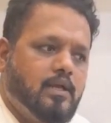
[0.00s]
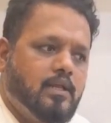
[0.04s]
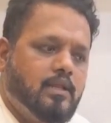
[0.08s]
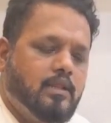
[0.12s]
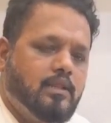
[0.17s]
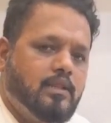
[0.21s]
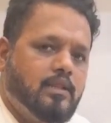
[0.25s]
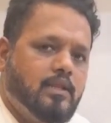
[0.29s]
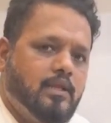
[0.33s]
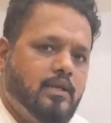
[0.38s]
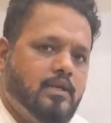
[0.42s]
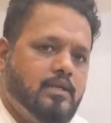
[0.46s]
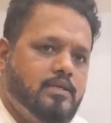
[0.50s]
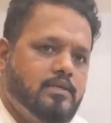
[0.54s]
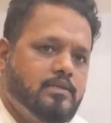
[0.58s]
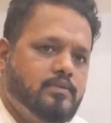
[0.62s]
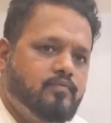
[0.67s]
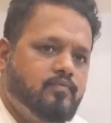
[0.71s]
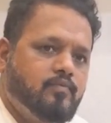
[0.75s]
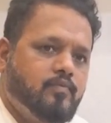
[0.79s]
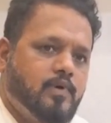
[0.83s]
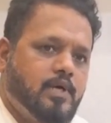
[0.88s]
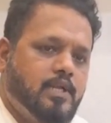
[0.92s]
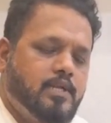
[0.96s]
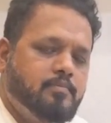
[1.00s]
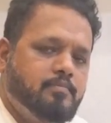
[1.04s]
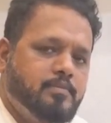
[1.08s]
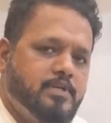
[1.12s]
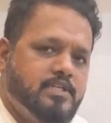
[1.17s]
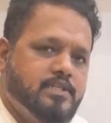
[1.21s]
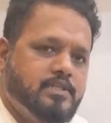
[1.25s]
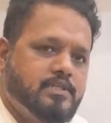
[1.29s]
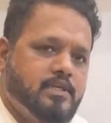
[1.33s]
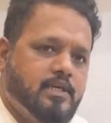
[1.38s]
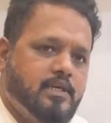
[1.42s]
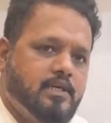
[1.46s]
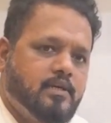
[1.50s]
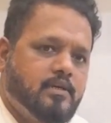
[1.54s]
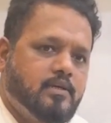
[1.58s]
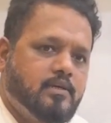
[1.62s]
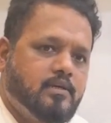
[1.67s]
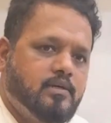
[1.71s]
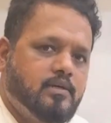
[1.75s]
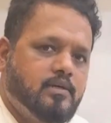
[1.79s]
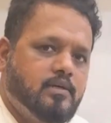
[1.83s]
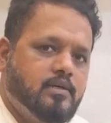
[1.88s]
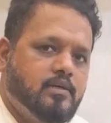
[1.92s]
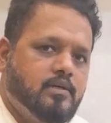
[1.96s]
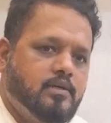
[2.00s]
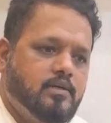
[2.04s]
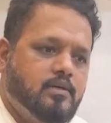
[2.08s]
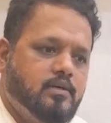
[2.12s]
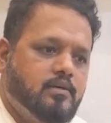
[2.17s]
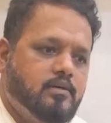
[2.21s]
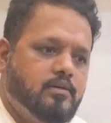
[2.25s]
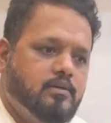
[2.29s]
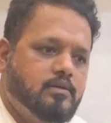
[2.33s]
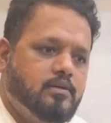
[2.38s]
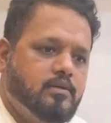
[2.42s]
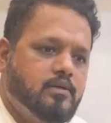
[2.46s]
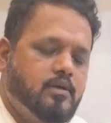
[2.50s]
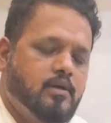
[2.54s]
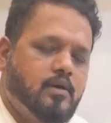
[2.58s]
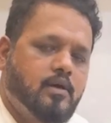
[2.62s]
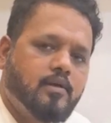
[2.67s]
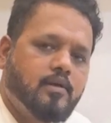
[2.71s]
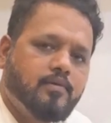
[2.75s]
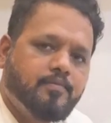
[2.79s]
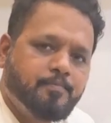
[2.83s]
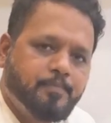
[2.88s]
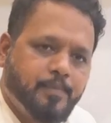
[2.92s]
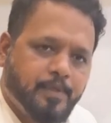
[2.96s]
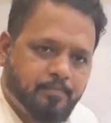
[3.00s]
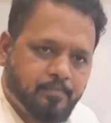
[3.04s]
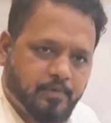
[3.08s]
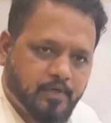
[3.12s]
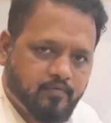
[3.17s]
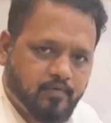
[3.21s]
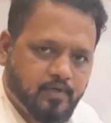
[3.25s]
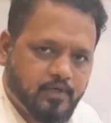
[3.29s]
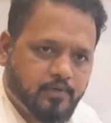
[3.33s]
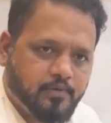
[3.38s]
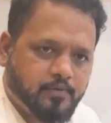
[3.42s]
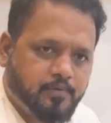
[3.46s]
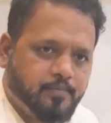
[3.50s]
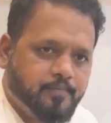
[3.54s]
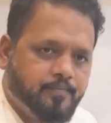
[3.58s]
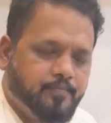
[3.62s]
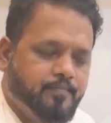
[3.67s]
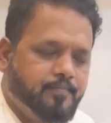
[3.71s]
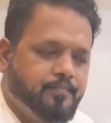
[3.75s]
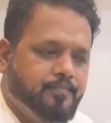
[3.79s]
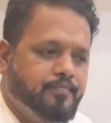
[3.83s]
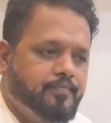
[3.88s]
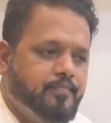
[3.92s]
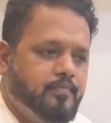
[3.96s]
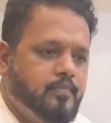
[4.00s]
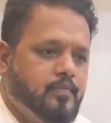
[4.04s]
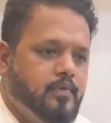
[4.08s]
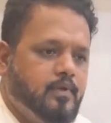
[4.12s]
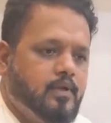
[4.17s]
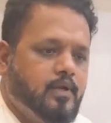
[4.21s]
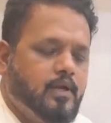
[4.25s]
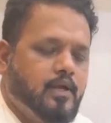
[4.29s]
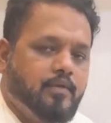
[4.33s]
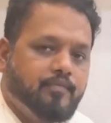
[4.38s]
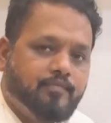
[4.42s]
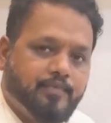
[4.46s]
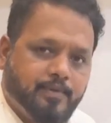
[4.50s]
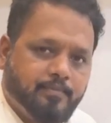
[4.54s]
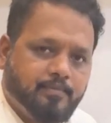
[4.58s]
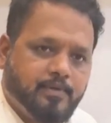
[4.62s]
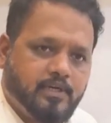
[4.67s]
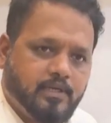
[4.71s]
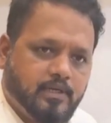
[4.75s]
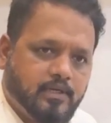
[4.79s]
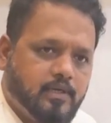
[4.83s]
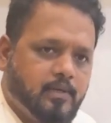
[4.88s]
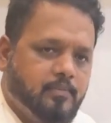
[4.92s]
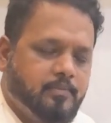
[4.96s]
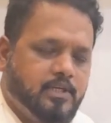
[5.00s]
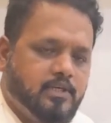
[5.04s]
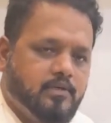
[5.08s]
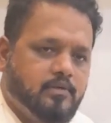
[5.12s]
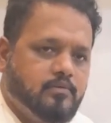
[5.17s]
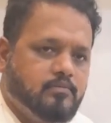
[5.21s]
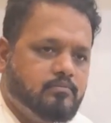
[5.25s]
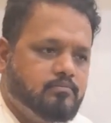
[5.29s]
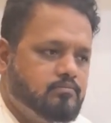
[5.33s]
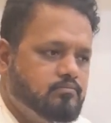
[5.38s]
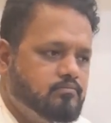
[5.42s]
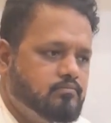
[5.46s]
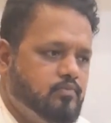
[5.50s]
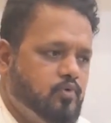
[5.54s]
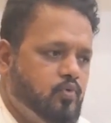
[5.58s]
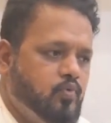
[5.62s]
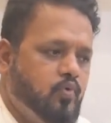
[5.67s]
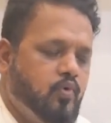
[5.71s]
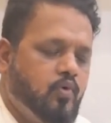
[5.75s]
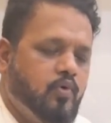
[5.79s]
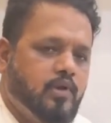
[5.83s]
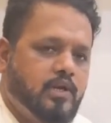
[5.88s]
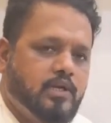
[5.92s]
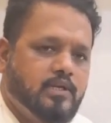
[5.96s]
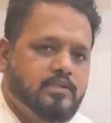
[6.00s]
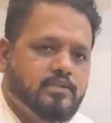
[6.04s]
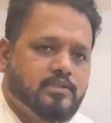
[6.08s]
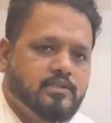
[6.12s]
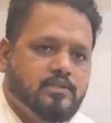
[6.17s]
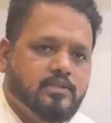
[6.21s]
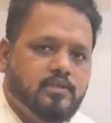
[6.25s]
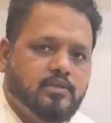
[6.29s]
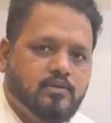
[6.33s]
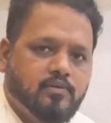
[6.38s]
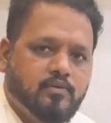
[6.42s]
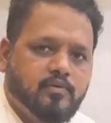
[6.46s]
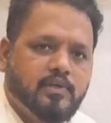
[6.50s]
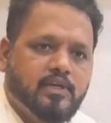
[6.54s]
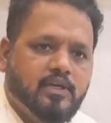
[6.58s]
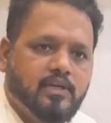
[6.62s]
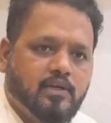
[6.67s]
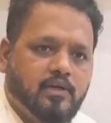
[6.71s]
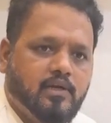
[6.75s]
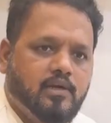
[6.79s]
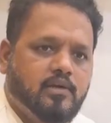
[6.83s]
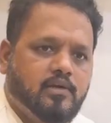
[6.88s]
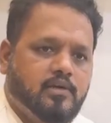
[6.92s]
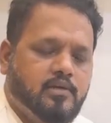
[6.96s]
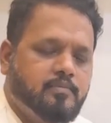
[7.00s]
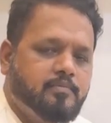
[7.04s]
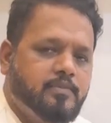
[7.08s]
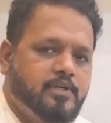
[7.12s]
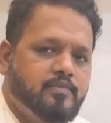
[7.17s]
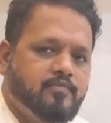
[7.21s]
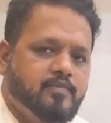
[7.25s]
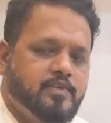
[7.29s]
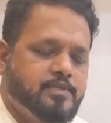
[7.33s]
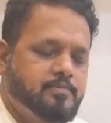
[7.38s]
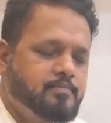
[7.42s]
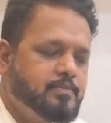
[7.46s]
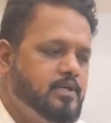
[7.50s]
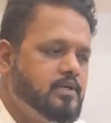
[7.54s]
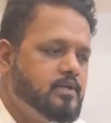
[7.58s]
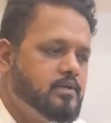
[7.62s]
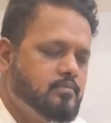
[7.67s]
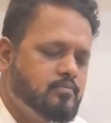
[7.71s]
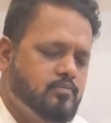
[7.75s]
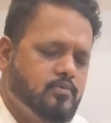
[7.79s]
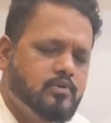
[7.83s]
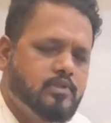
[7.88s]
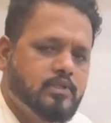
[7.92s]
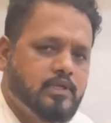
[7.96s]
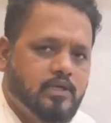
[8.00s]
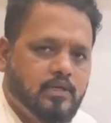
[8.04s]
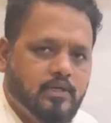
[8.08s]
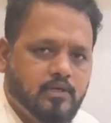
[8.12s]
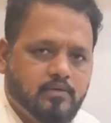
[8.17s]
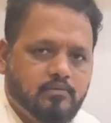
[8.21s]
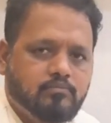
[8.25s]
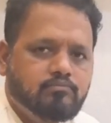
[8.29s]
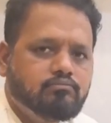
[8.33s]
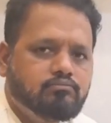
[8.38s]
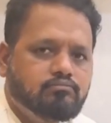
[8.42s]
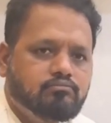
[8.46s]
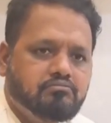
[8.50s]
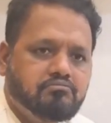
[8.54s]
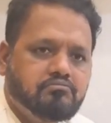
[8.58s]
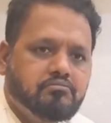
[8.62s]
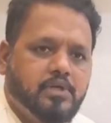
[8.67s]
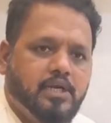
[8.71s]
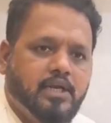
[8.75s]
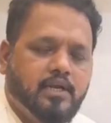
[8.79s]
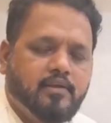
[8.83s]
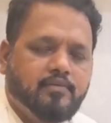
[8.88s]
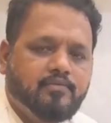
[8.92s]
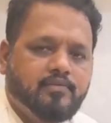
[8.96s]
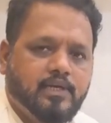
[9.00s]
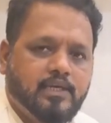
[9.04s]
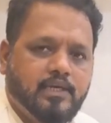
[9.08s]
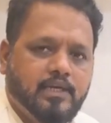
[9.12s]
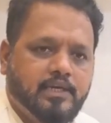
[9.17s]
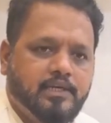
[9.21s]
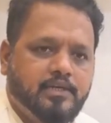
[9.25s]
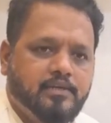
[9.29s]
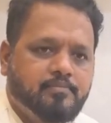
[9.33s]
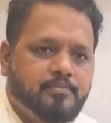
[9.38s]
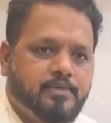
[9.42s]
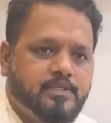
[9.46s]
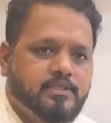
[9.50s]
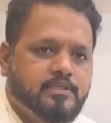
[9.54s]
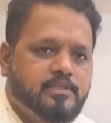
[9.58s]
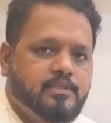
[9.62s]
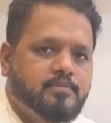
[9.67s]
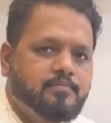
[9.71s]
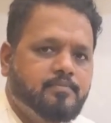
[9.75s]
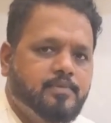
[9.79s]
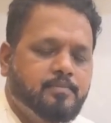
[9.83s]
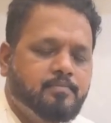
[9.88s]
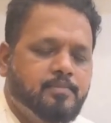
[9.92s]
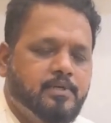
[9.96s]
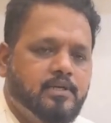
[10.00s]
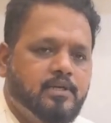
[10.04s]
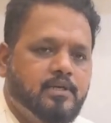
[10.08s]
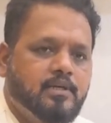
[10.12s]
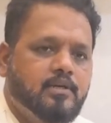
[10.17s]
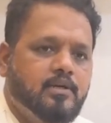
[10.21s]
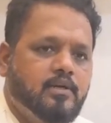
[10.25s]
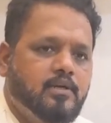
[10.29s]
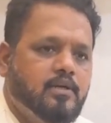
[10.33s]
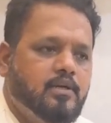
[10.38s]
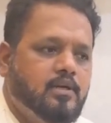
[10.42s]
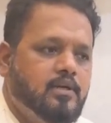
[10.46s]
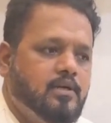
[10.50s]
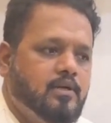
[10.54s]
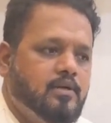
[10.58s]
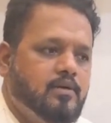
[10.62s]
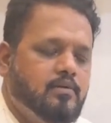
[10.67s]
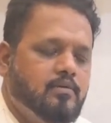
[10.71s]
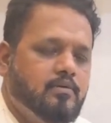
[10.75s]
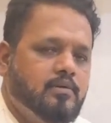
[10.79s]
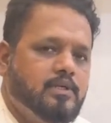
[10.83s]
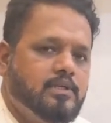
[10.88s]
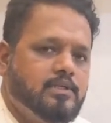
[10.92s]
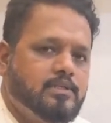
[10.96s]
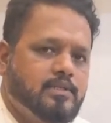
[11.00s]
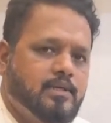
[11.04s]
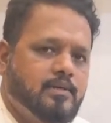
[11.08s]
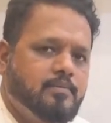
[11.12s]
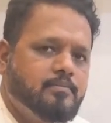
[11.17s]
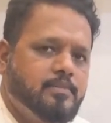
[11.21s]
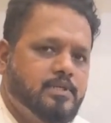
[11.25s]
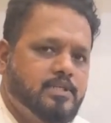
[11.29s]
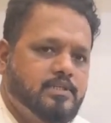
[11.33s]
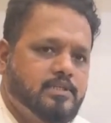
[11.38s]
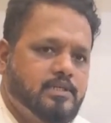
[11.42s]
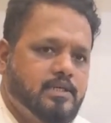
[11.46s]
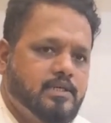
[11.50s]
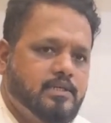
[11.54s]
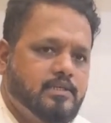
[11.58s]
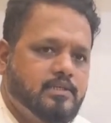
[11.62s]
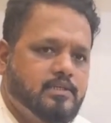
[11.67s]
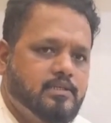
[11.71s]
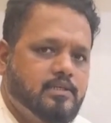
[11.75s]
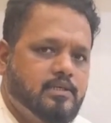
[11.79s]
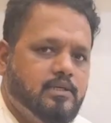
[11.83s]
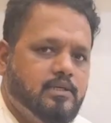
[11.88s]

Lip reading: there is one mistake a lot of people will do. Everybody, I mean, whoever is doing long term investment, more than 85, 90% people are doing some mistakes.